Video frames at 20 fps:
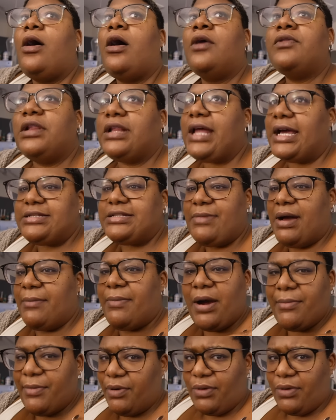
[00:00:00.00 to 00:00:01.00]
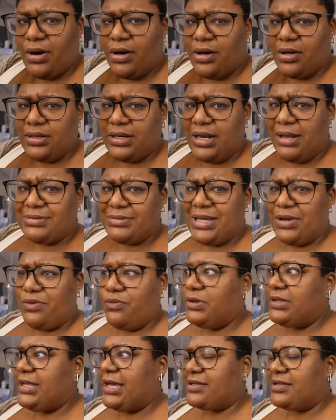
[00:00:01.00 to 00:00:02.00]
all the lights in my apartment were on, and I was like,
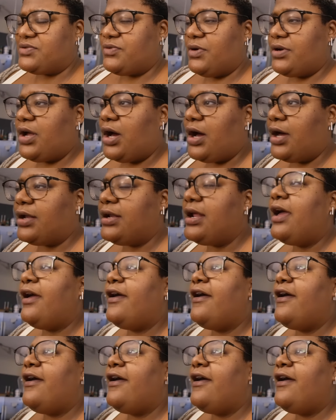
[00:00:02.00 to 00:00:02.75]
what the heck is going on?